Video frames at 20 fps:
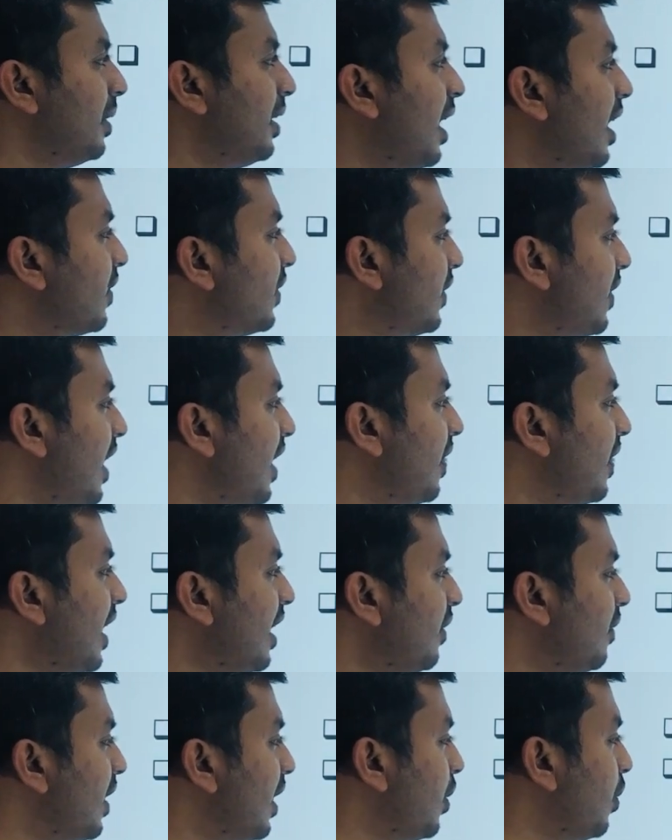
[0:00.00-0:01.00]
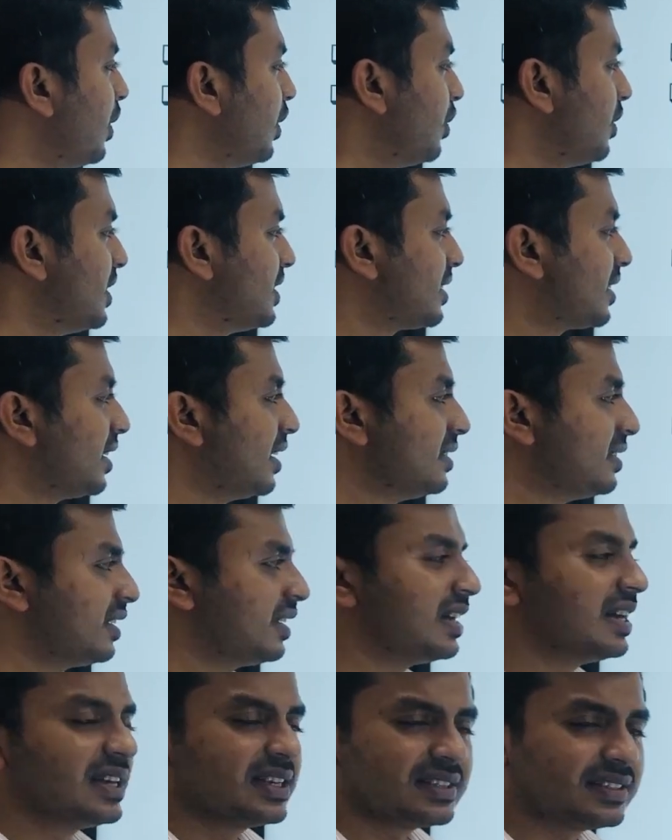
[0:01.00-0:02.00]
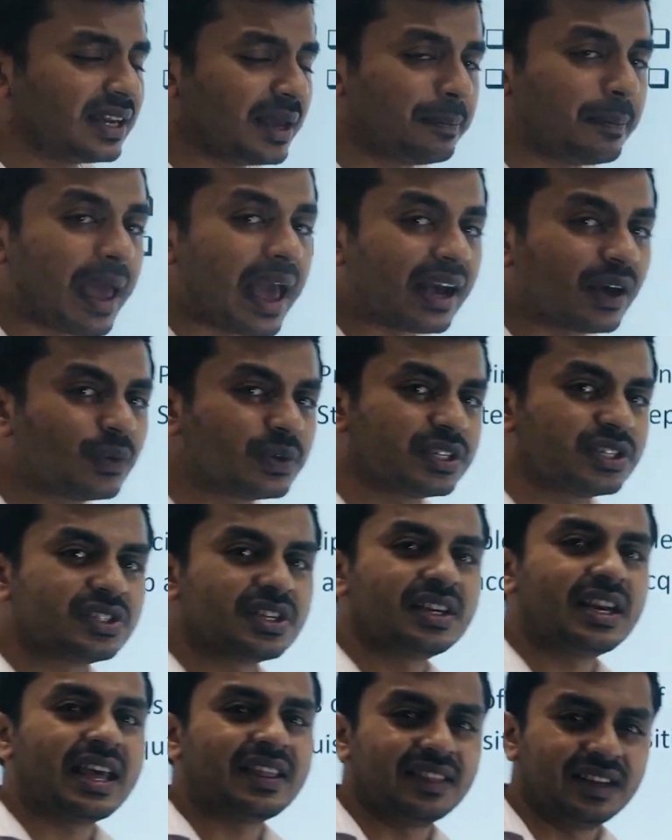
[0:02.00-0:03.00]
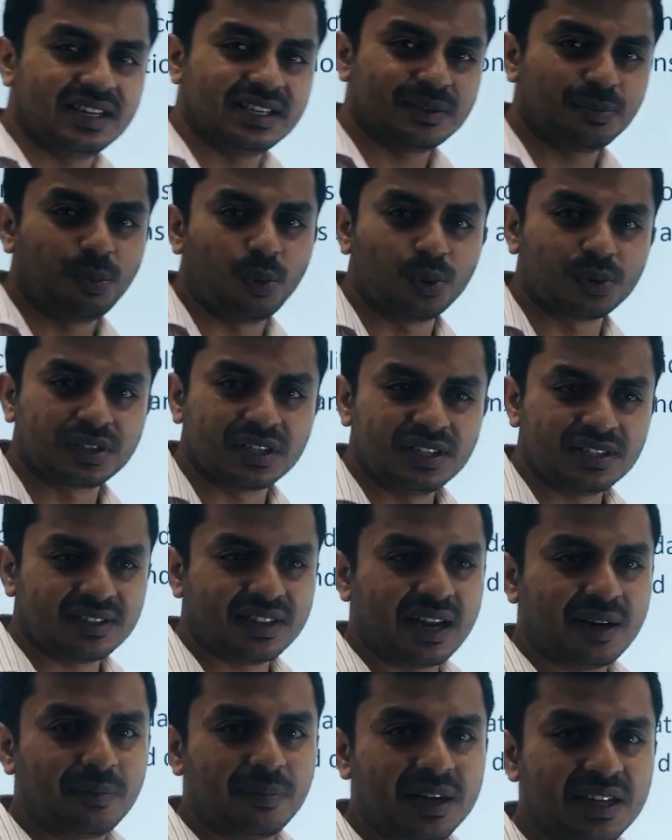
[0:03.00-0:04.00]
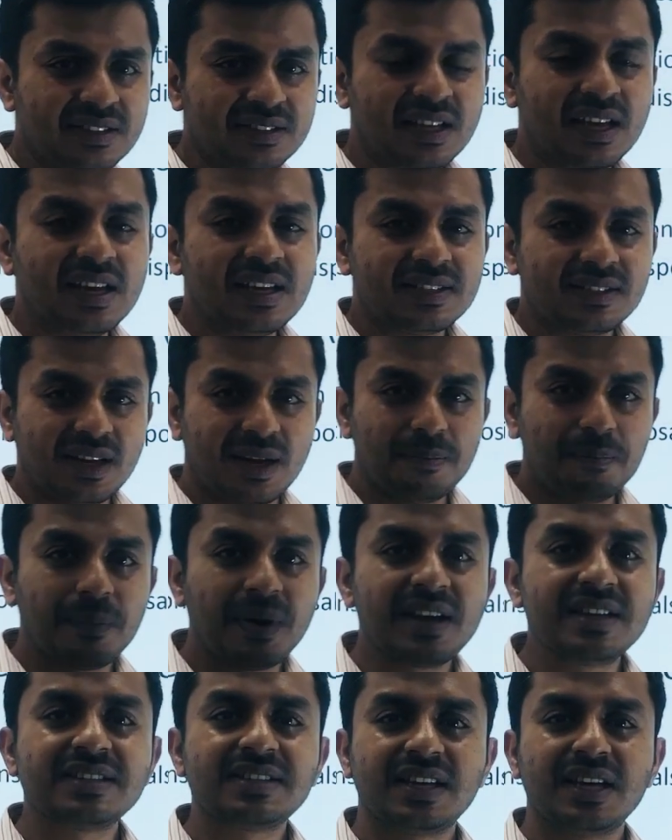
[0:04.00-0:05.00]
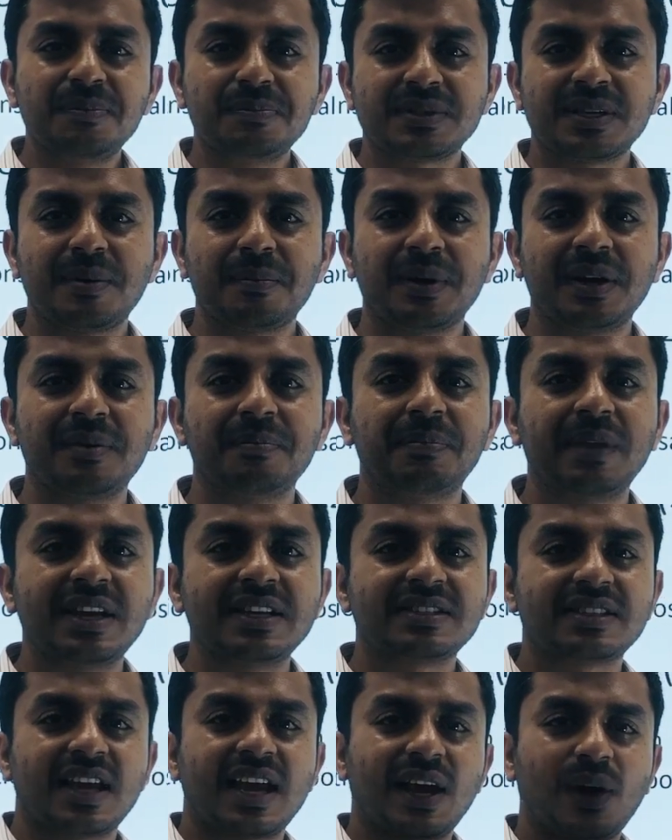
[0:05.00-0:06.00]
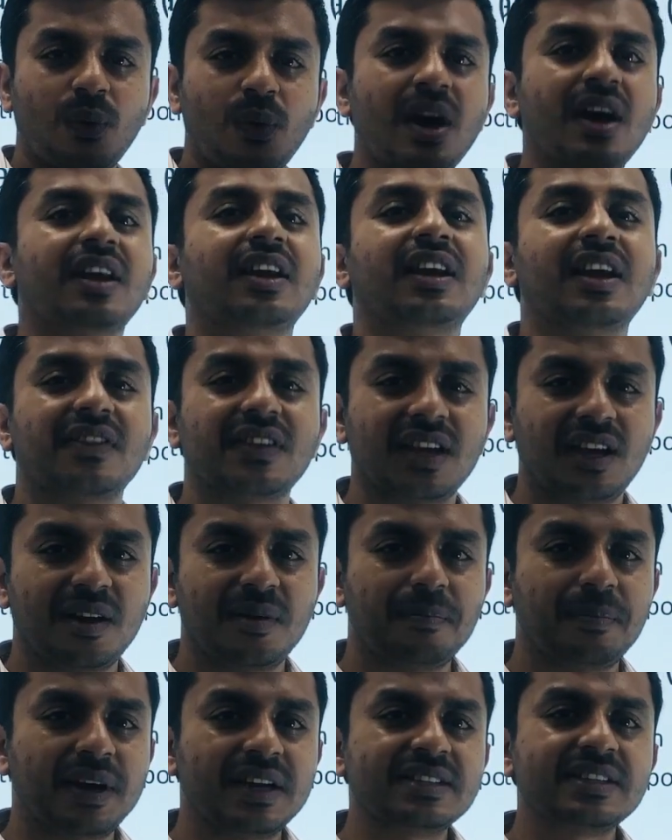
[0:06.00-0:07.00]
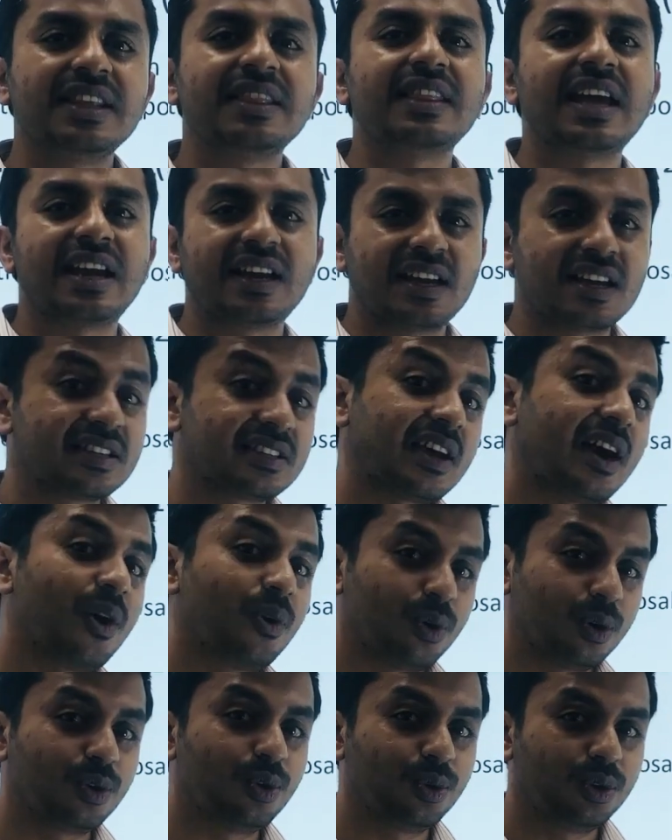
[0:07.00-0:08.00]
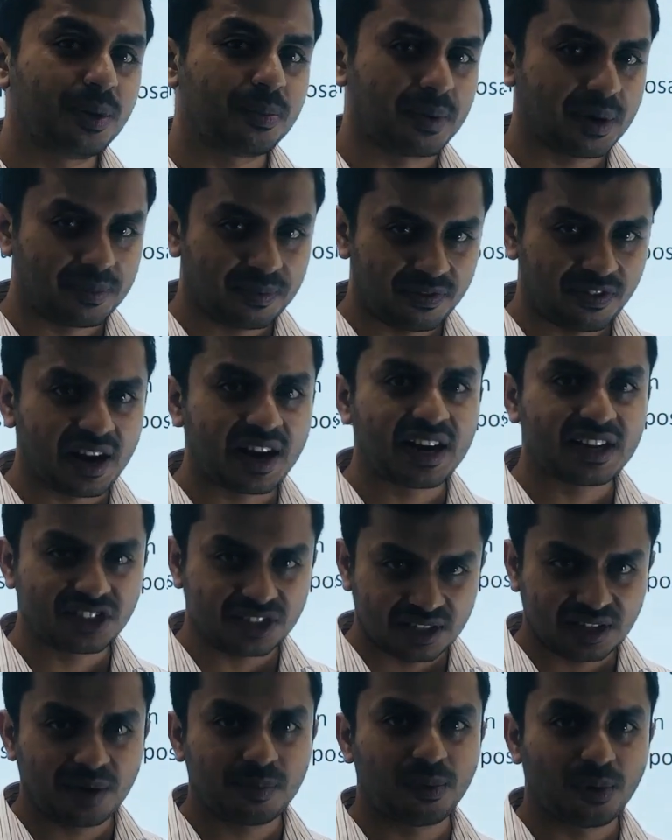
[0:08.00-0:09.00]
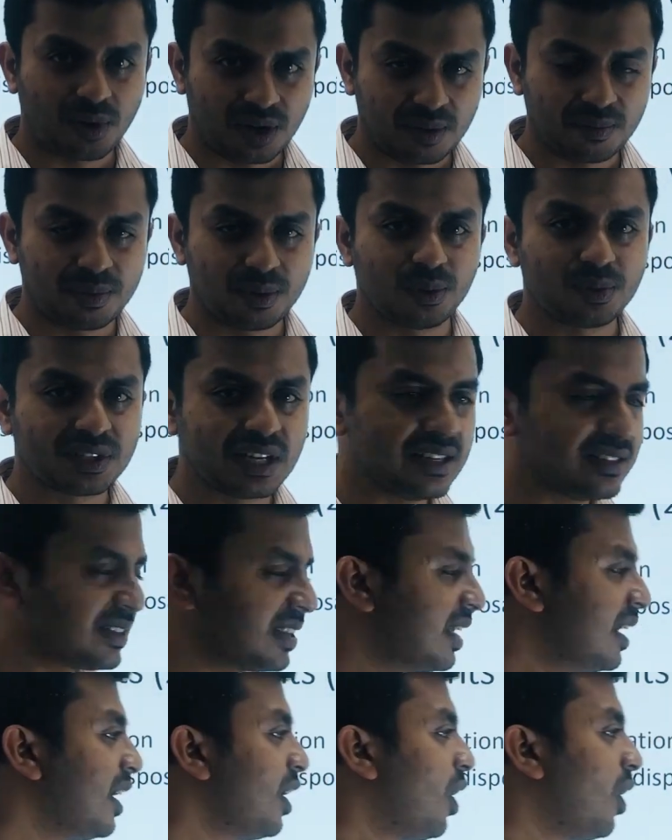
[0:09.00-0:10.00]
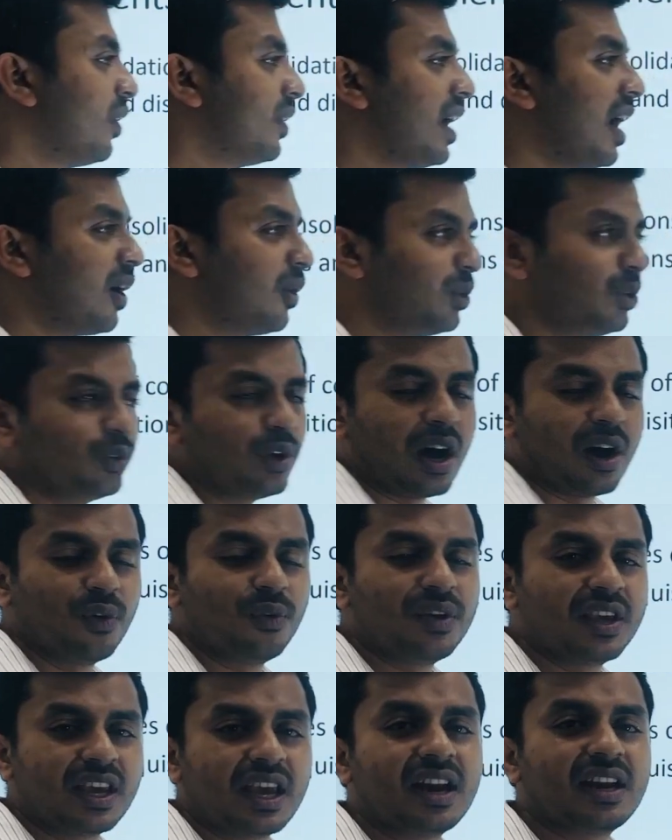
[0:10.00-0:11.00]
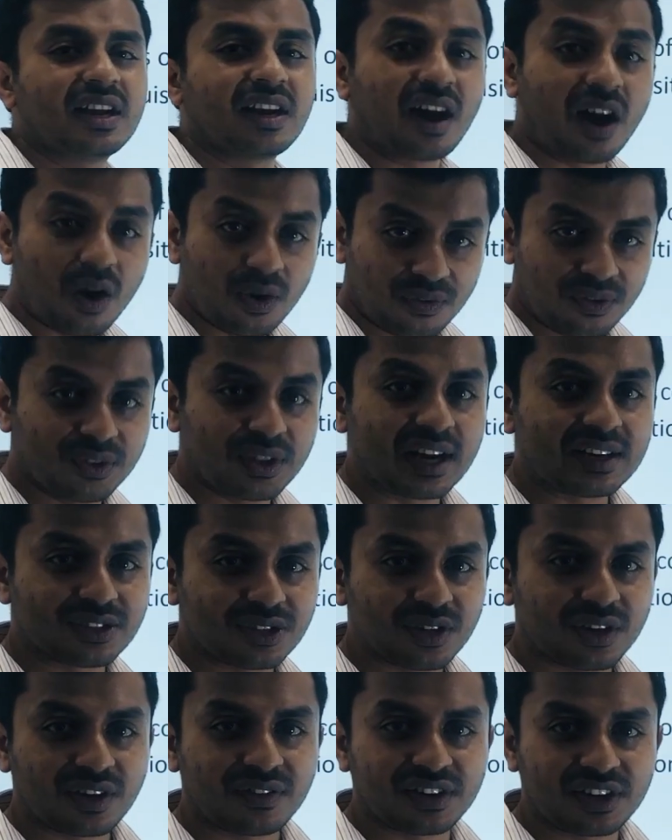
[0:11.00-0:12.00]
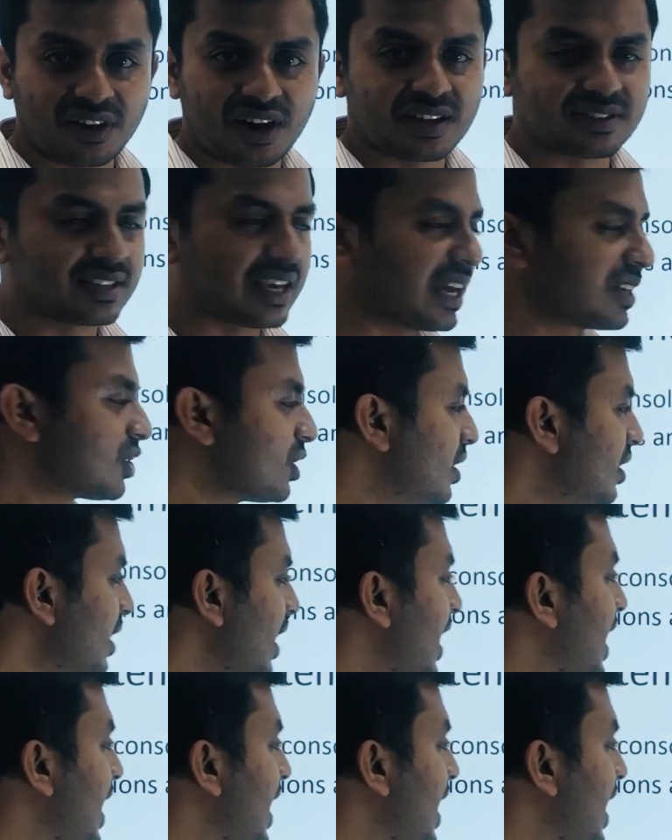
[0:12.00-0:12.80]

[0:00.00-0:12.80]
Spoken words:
Other than that, we are going to discuss step acquisition and the disposals. That means step by step some companies are acquiring other companies. In that case, how to do the financial reporting process, or the how we can account for that sort of a transaction.